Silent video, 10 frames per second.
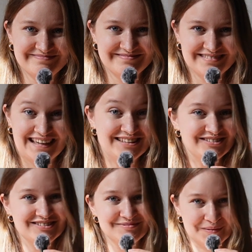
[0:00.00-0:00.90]
and
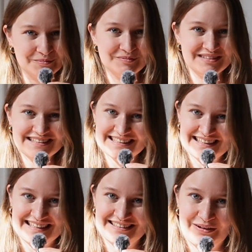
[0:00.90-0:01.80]
you'll probably see
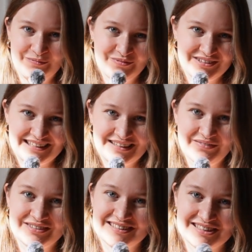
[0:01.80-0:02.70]
it, hopefully,
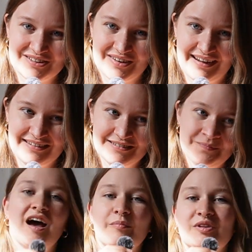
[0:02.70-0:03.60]
if you stick around.
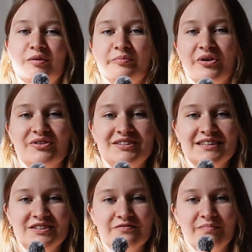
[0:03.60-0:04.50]
I'm in the
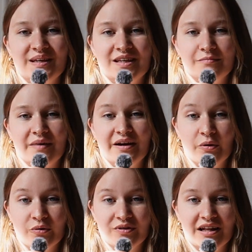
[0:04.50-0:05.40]
process of making my
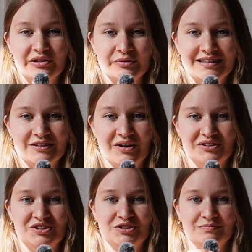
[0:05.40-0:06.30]
own Halloween
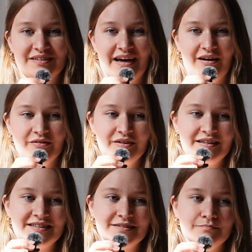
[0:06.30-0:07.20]
costume now.
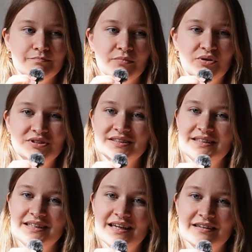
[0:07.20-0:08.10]
It's
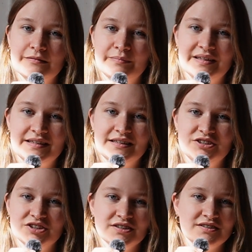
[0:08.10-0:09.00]
mostly gonna be
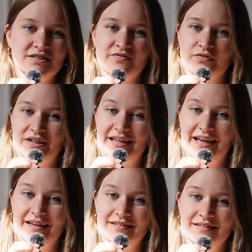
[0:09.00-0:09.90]
just
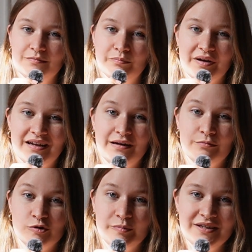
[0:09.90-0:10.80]
free-handed, but I
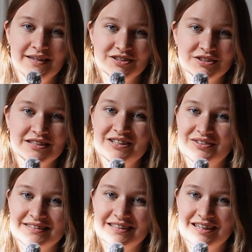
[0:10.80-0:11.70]
will be actually
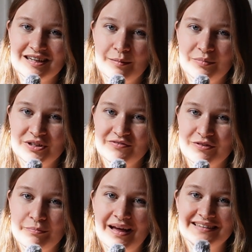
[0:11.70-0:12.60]
using a couple of
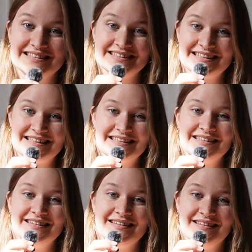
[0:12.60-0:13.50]
the patterns
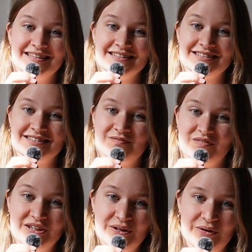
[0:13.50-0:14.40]
in this
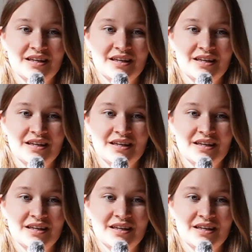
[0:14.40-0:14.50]
video.